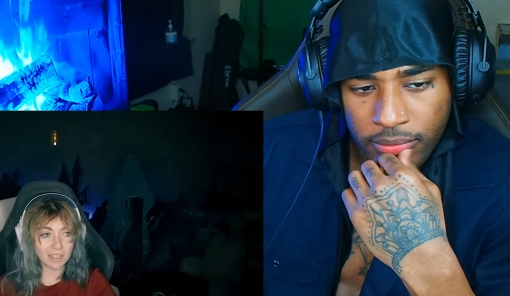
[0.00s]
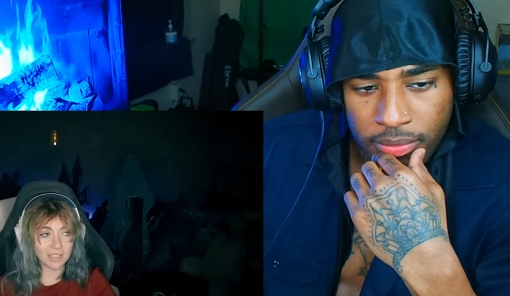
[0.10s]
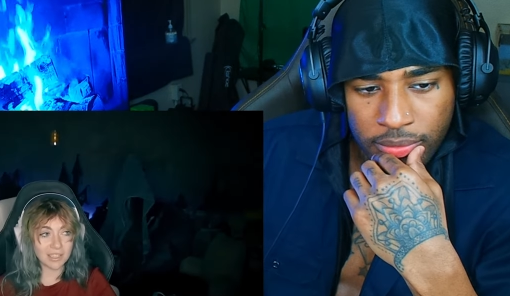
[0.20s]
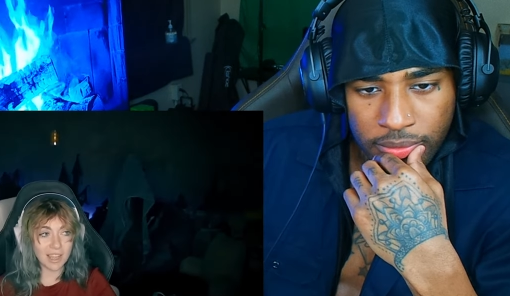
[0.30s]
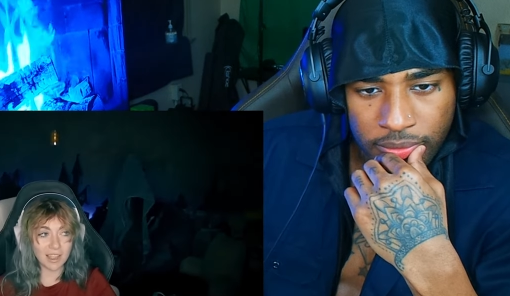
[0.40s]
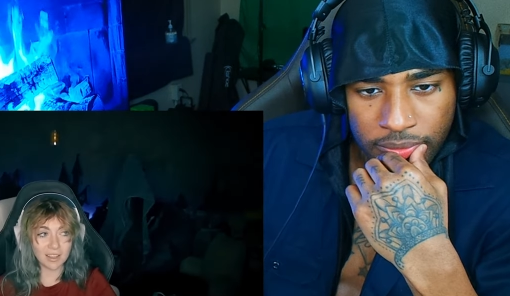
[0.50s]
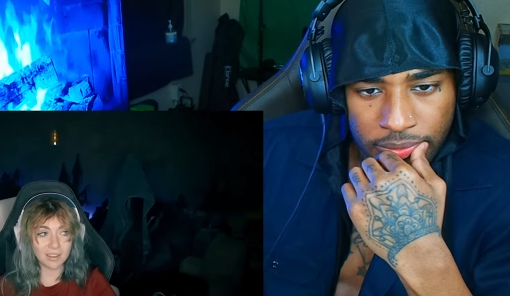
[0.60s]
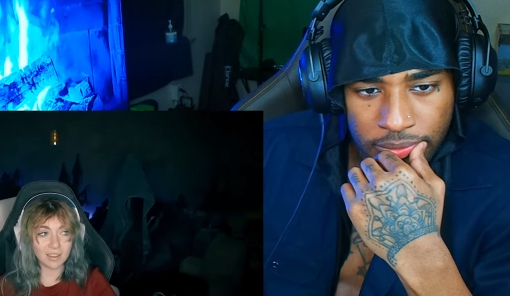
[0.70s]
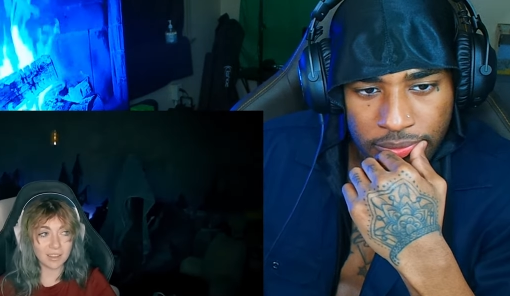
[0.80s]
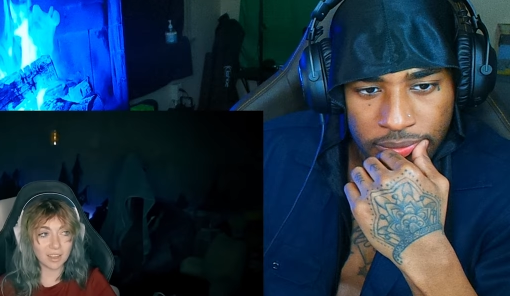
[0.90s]
Speaker 1: this,
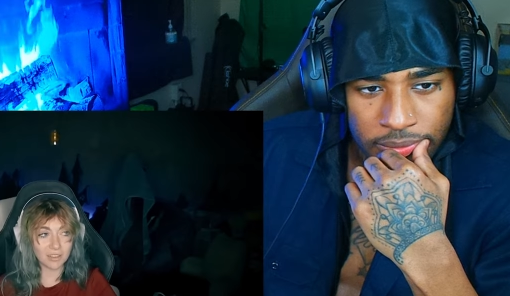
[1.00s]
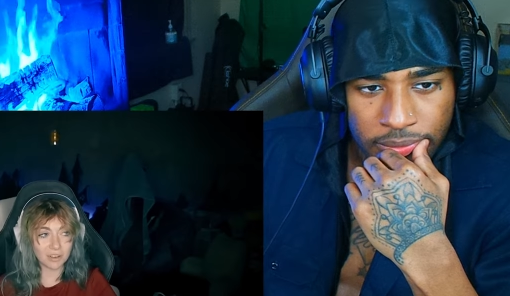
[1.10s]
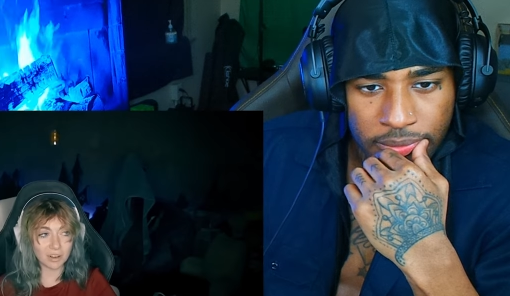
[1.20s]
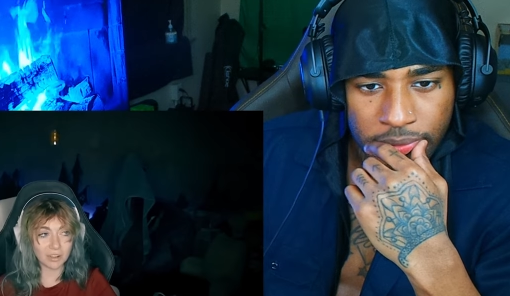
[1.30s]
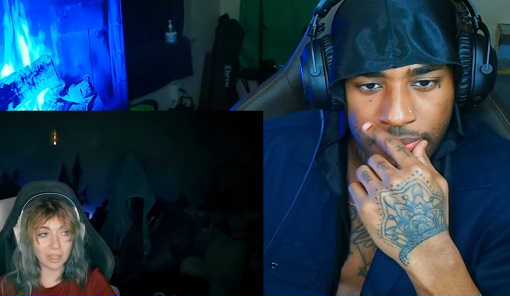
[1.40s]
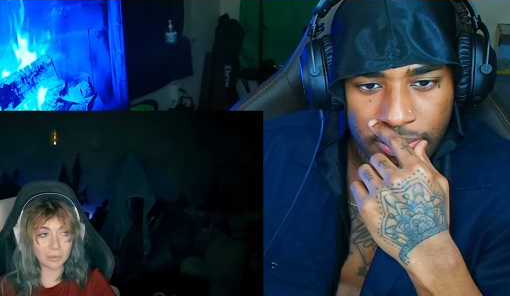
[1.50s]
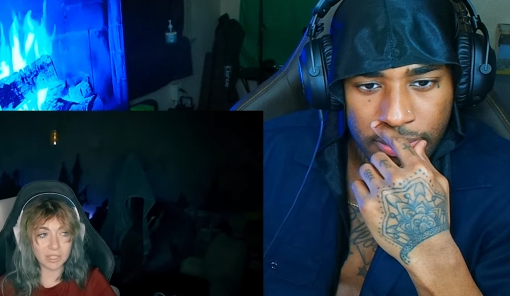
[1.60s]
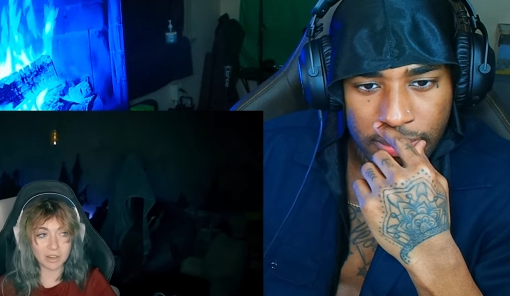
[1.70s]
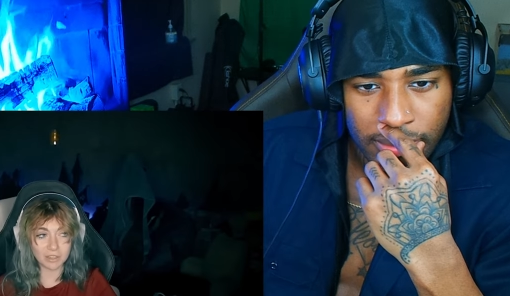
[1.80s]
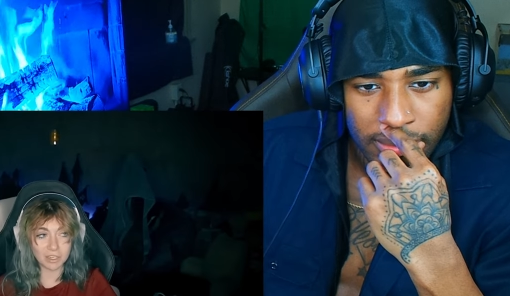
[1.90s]
and the other girl that was
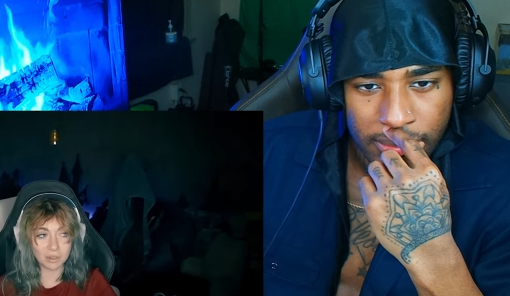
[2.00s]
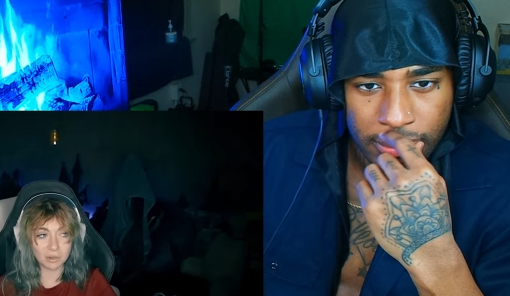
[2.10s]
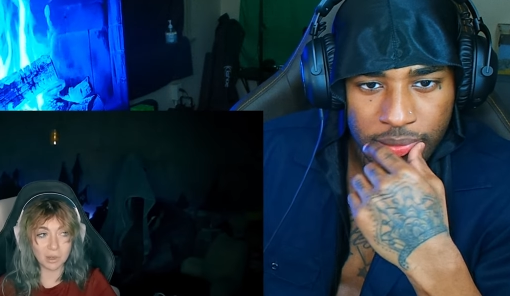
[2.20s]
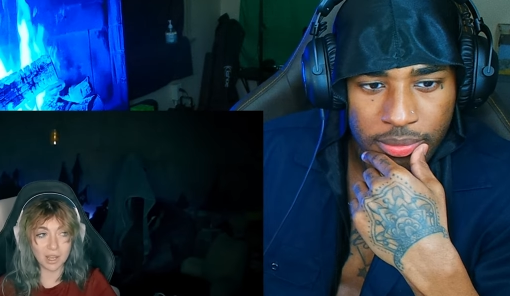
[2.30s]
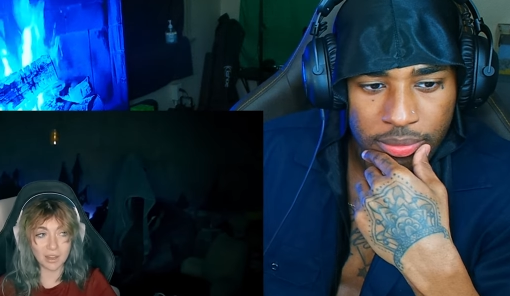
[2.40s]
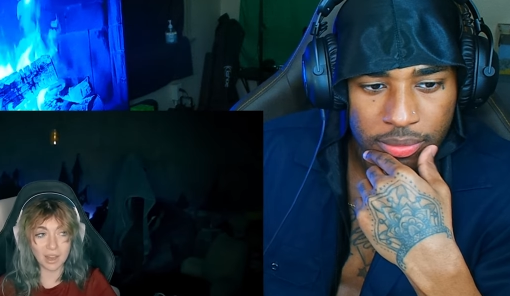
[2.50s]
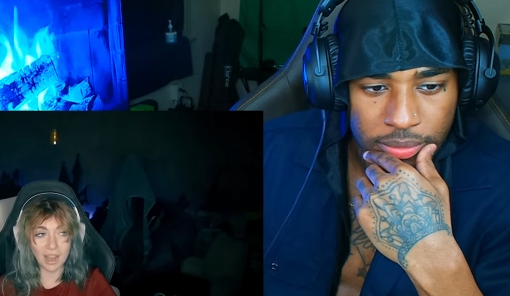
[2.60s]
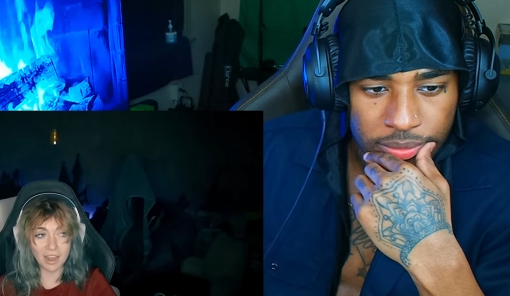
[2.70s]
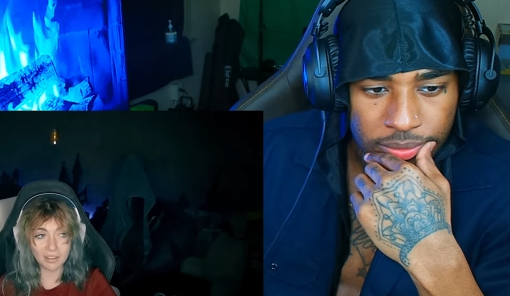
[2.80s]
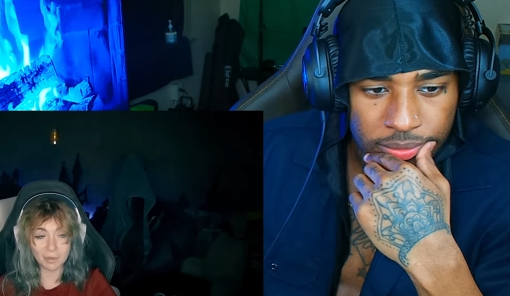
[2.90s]
there too, and I
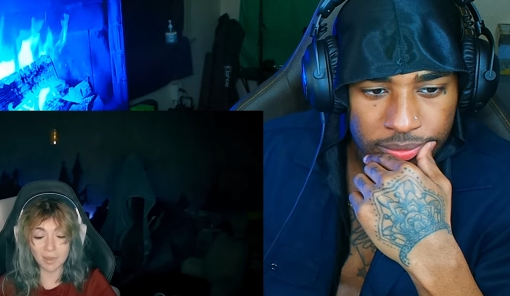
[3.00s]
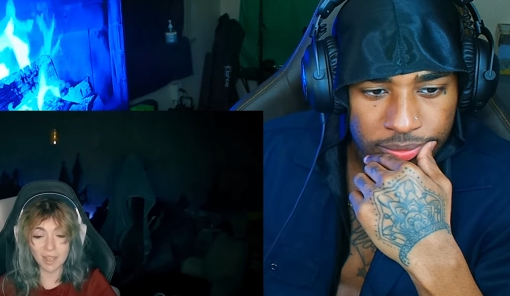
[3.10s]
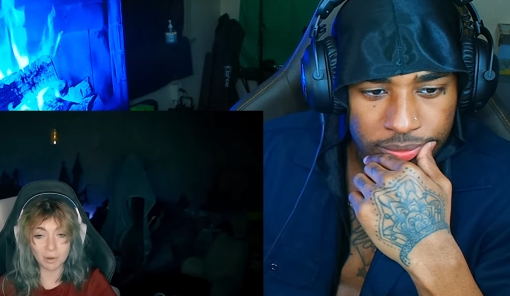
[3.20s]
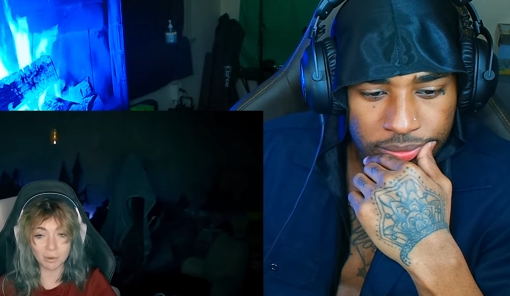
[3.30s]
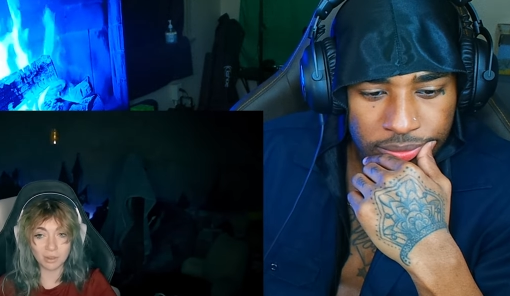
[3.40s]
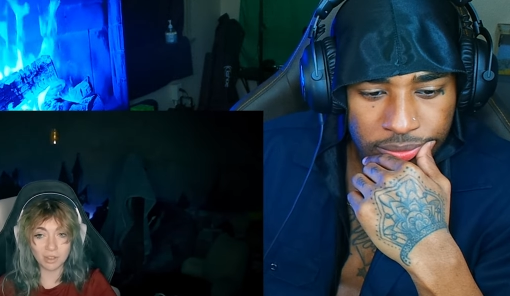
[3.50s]
heard them out.